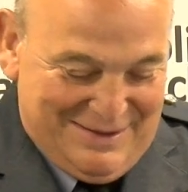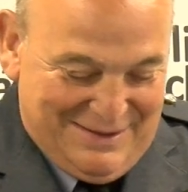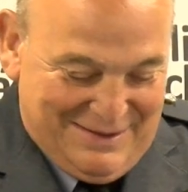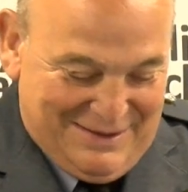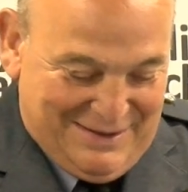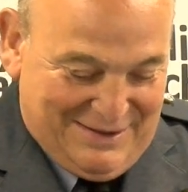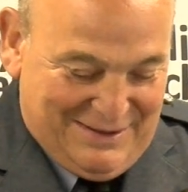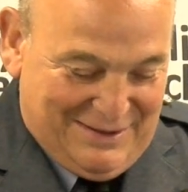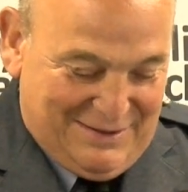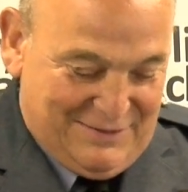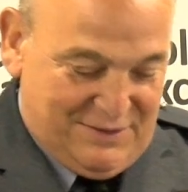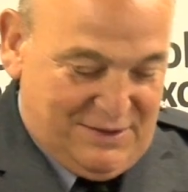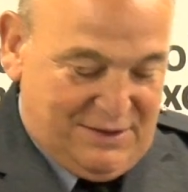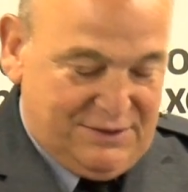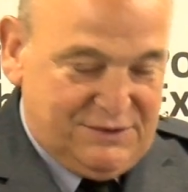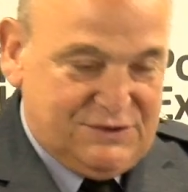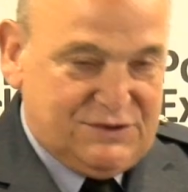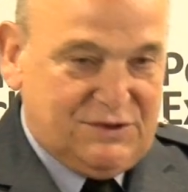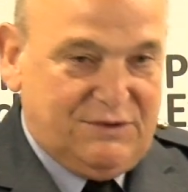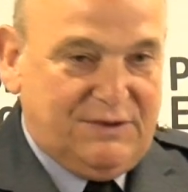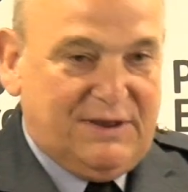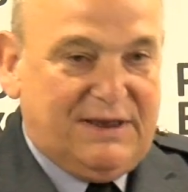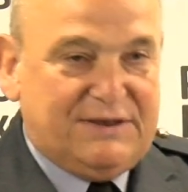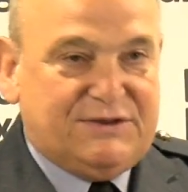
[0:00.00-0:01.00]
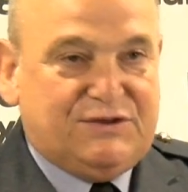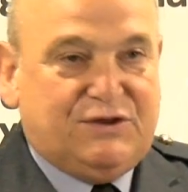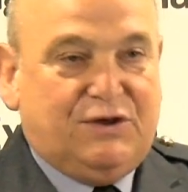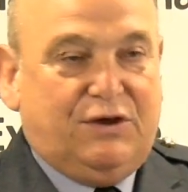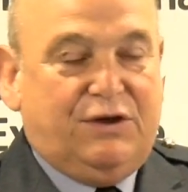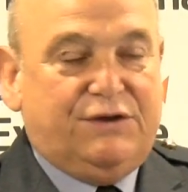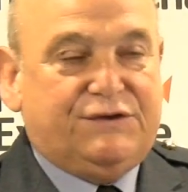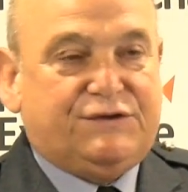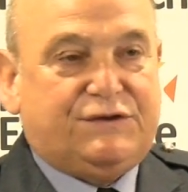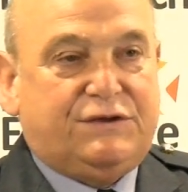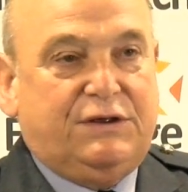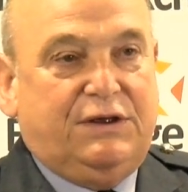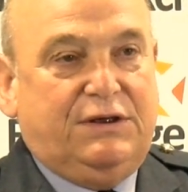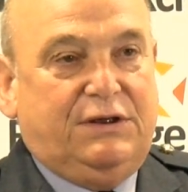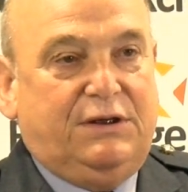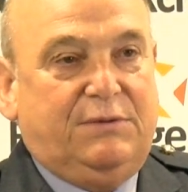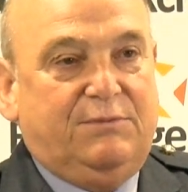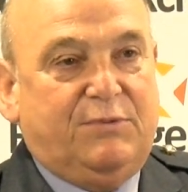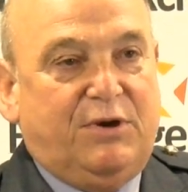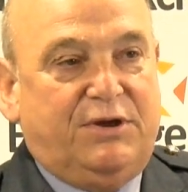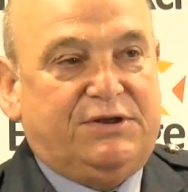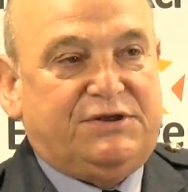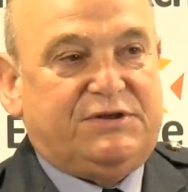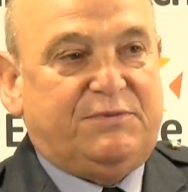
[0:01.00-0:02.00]
And so that task, it
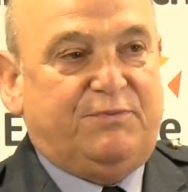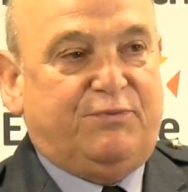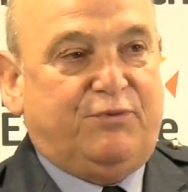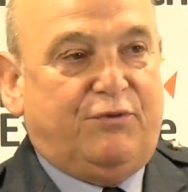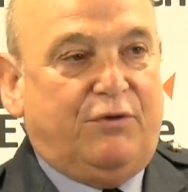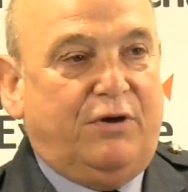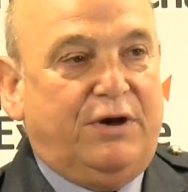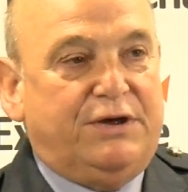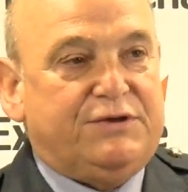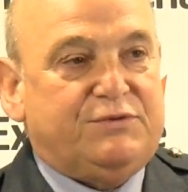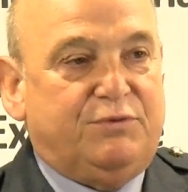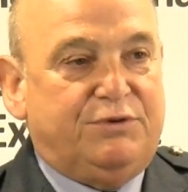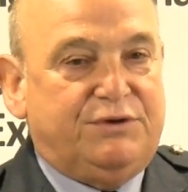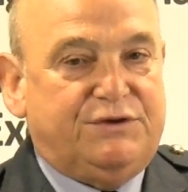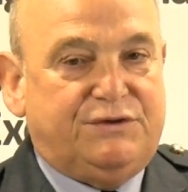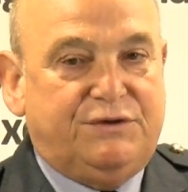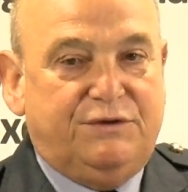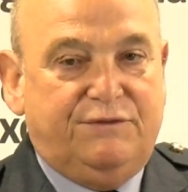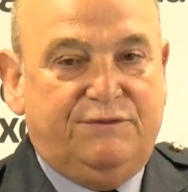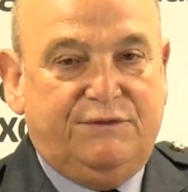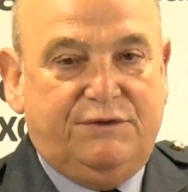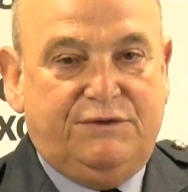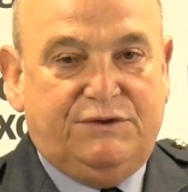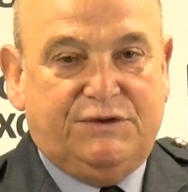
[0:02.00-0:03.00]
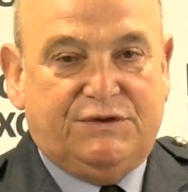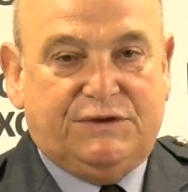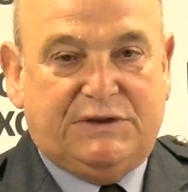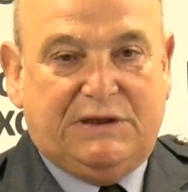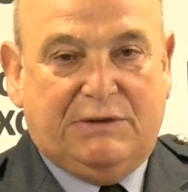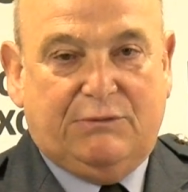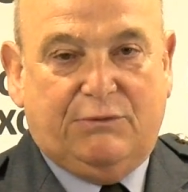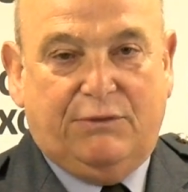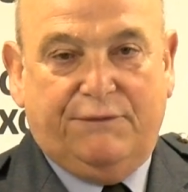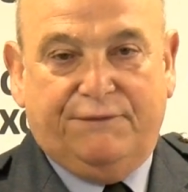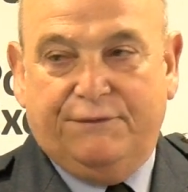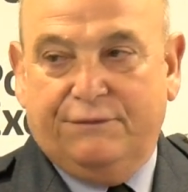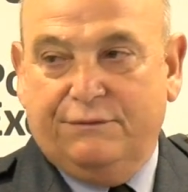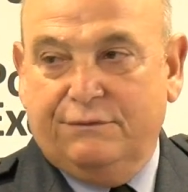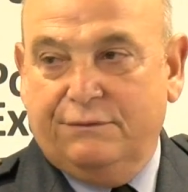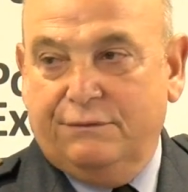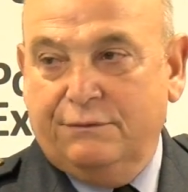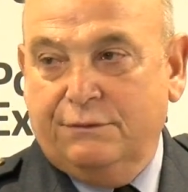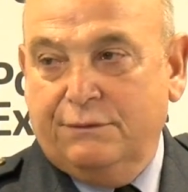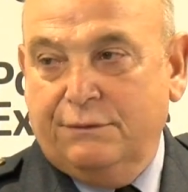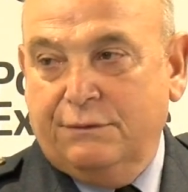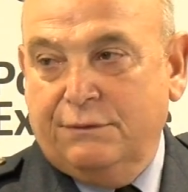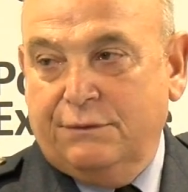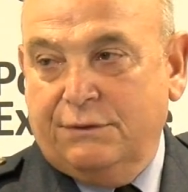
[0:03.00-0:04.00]
might surprise one or two of you just how often
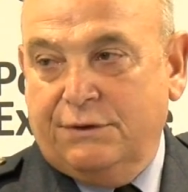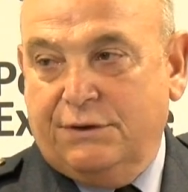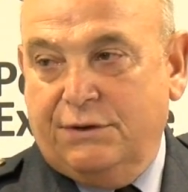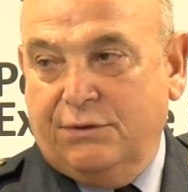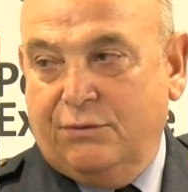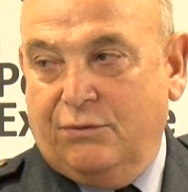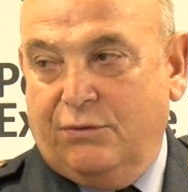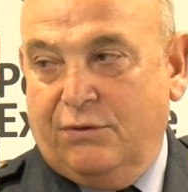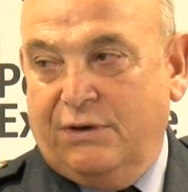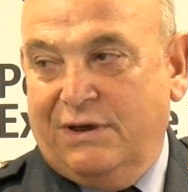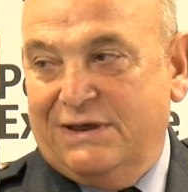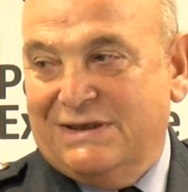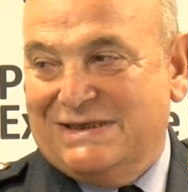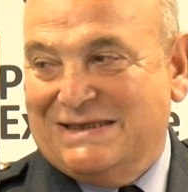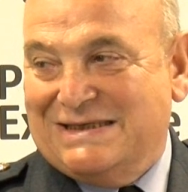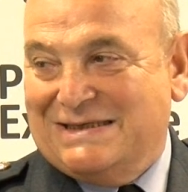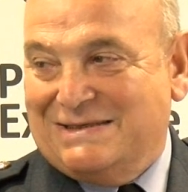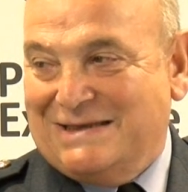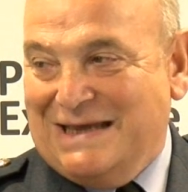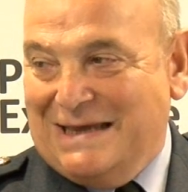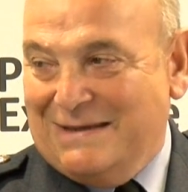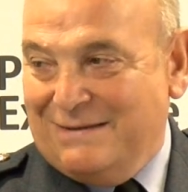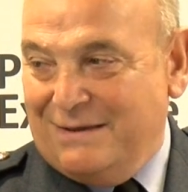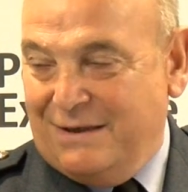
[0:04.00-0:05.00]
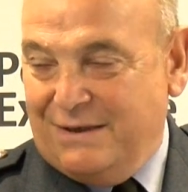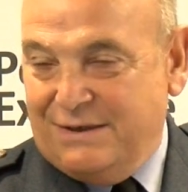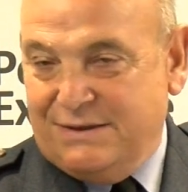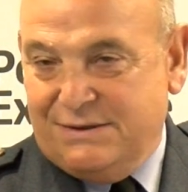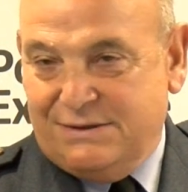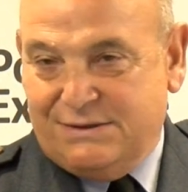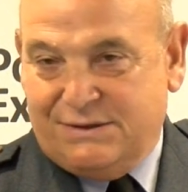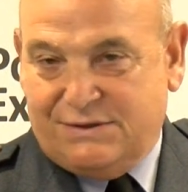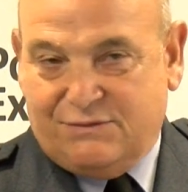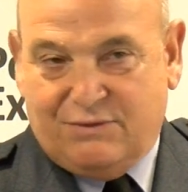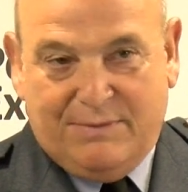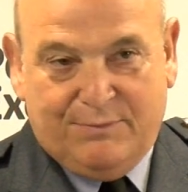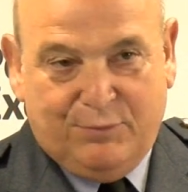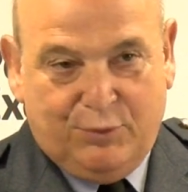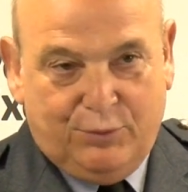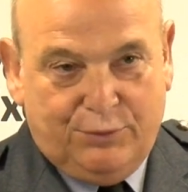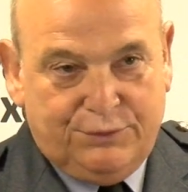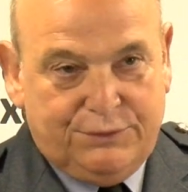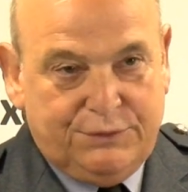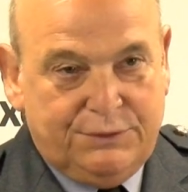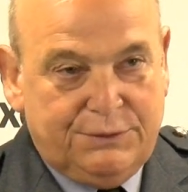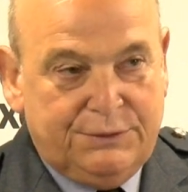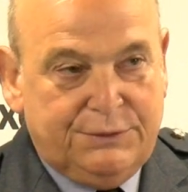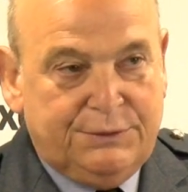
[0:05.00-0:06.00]
QRA is
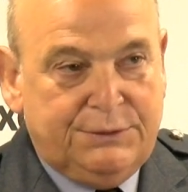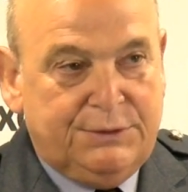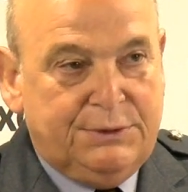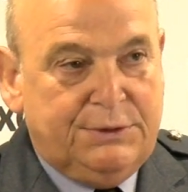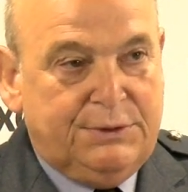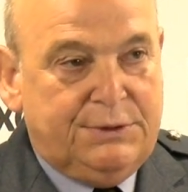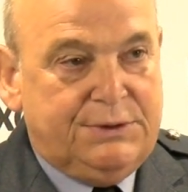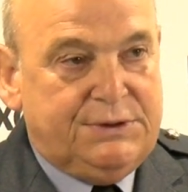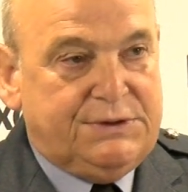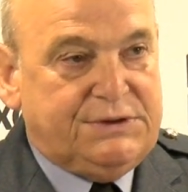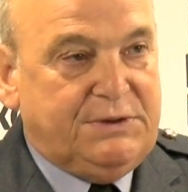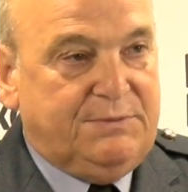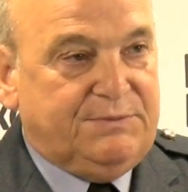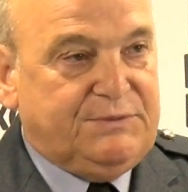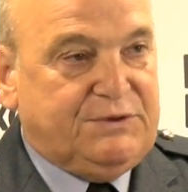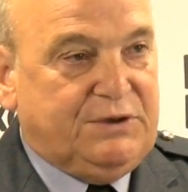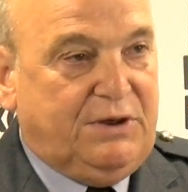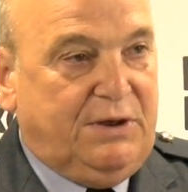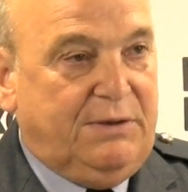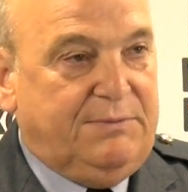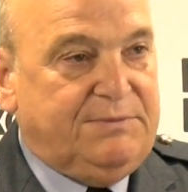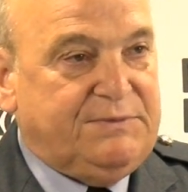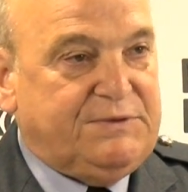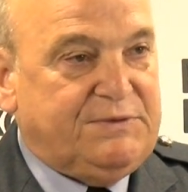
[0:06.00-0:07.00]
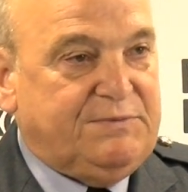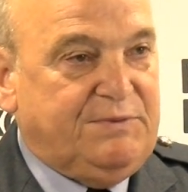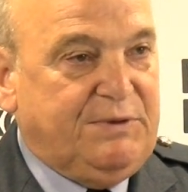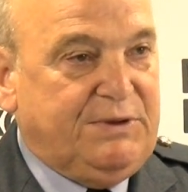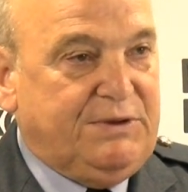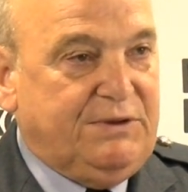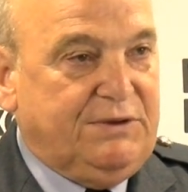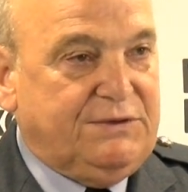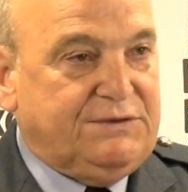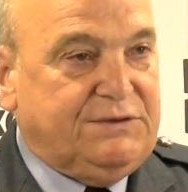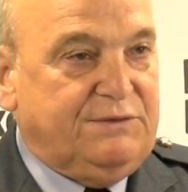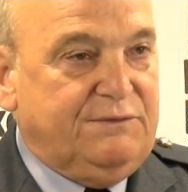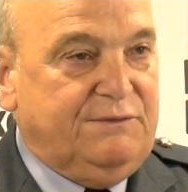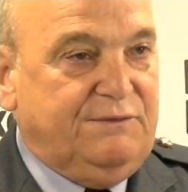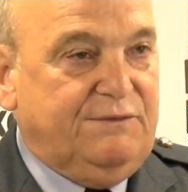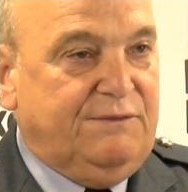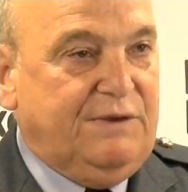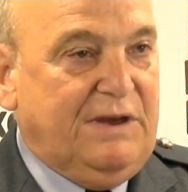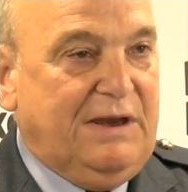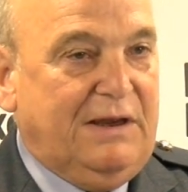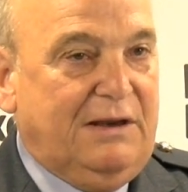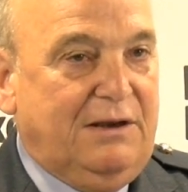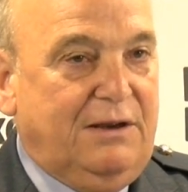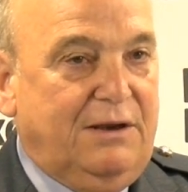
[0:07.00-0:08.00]
scrambled, sometimes because of
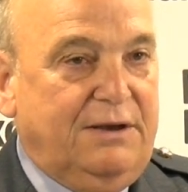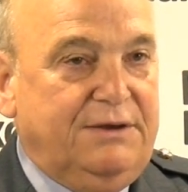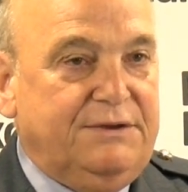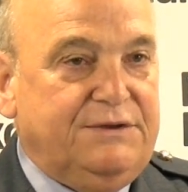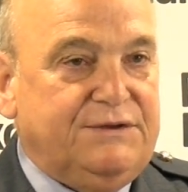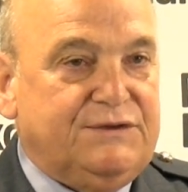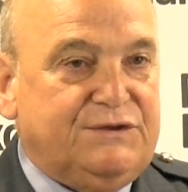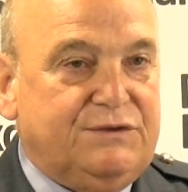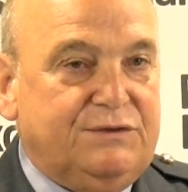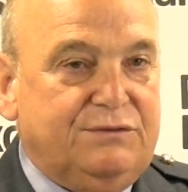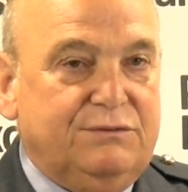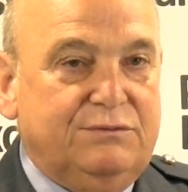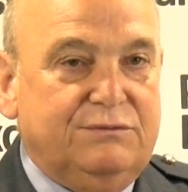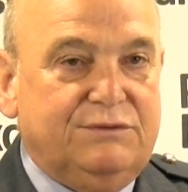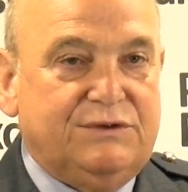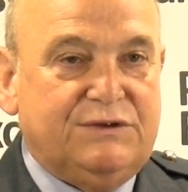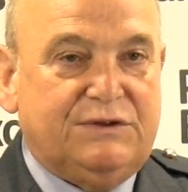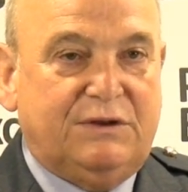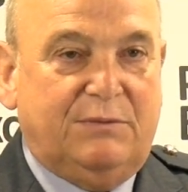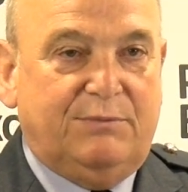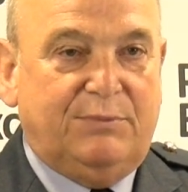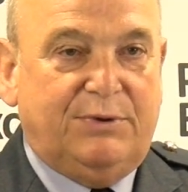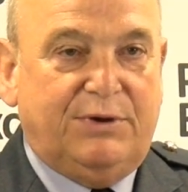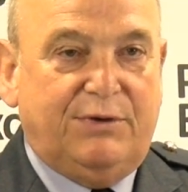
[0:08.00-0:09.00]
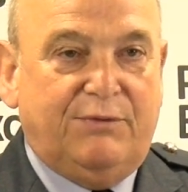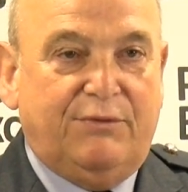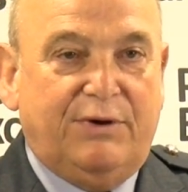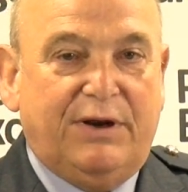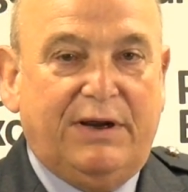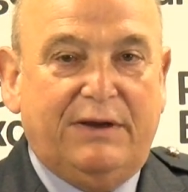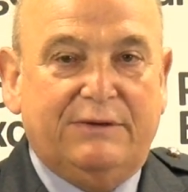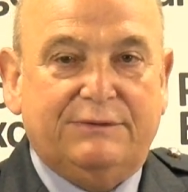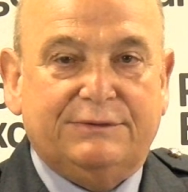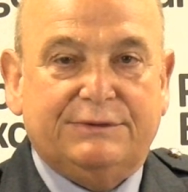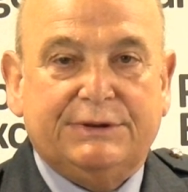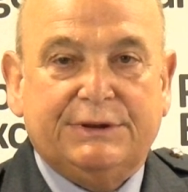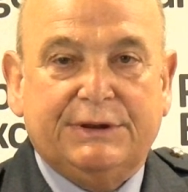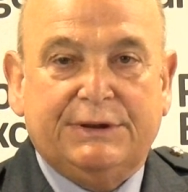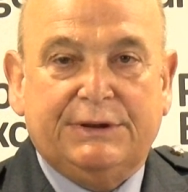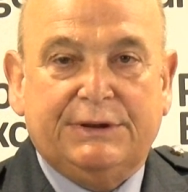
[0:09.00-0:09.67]
airliners who stumble around,